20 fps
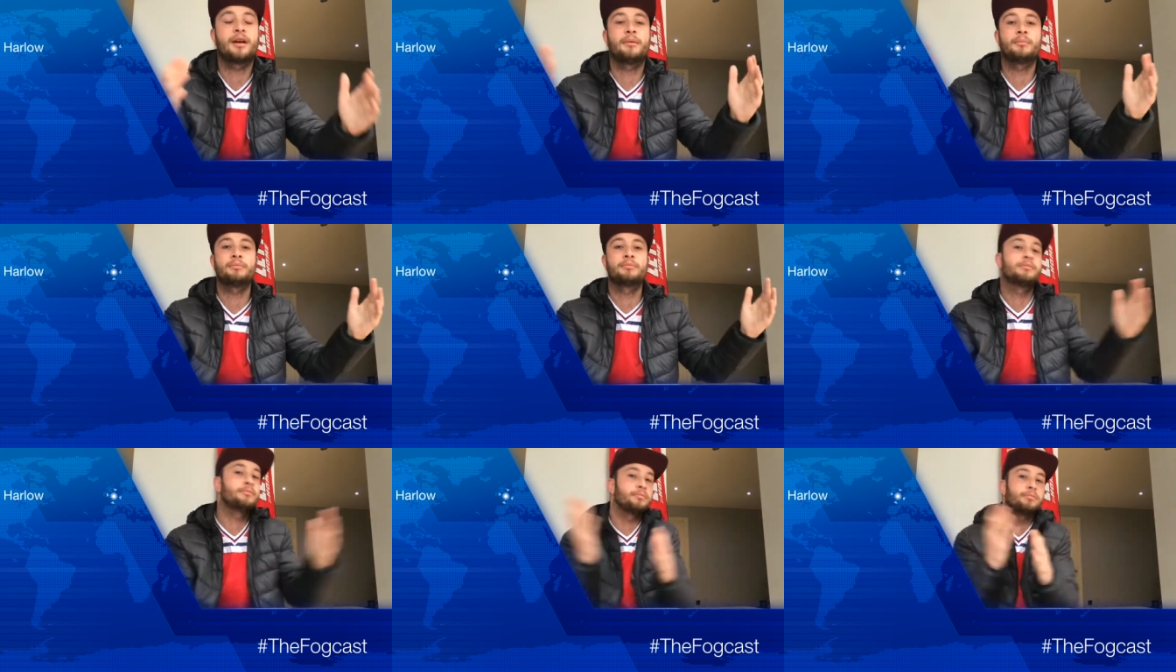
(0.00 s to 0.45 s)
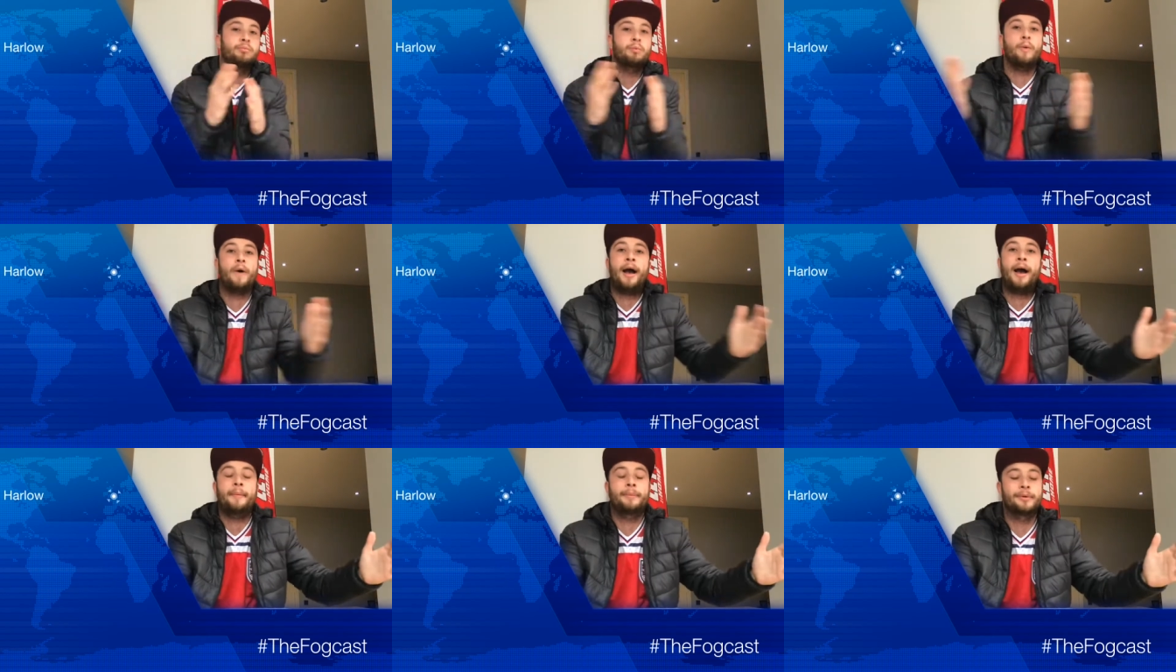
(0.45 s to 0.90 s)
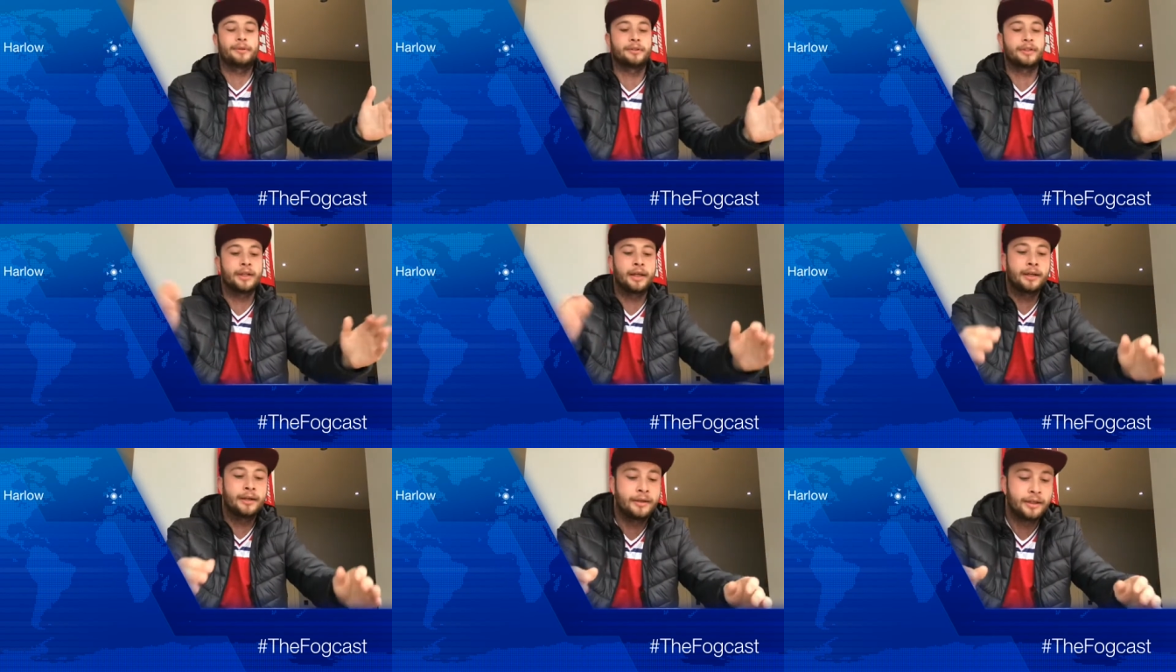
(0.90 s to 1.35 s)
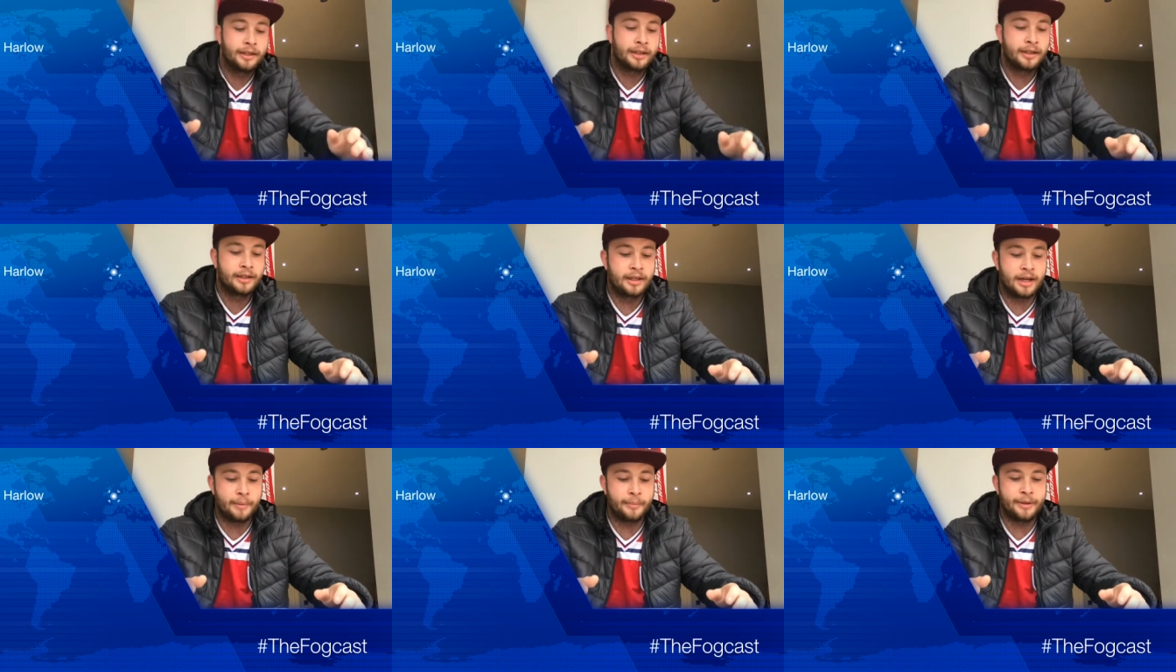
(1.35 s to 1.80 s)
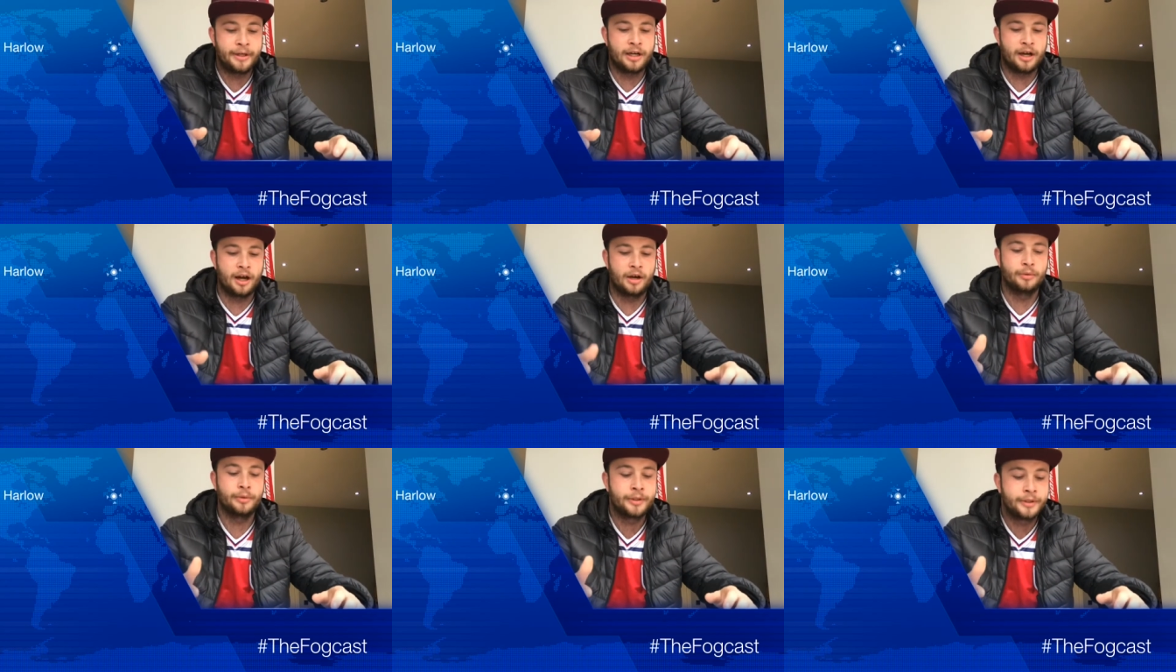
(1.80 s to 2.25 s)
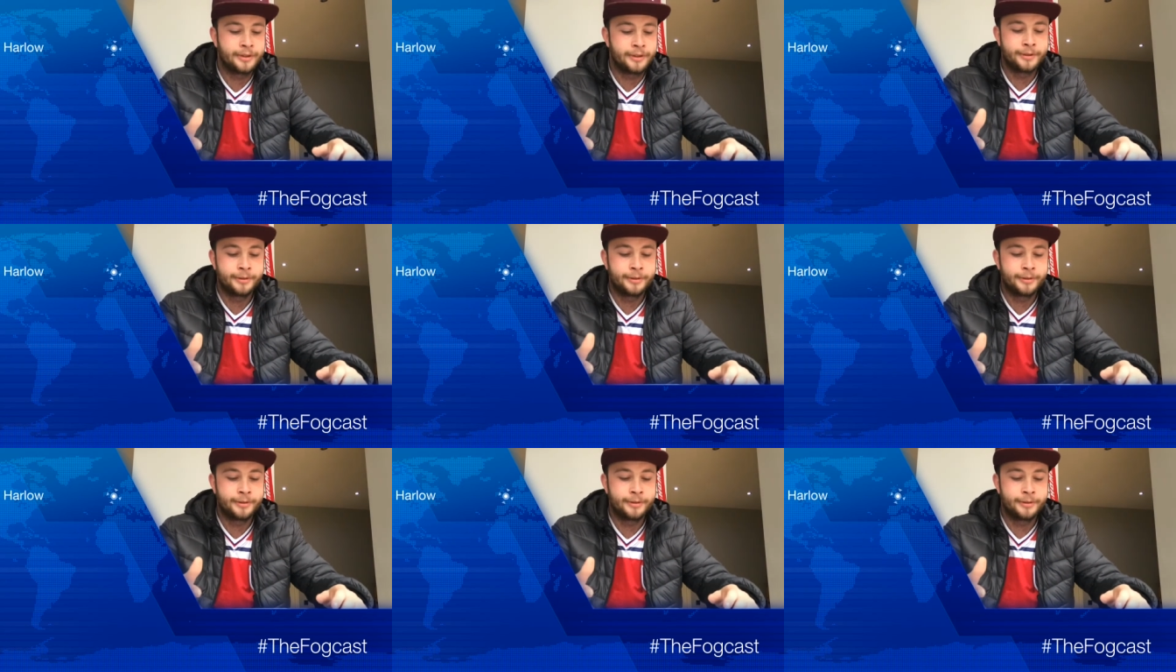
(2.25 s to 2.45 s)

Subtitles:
And what happened? Let me know.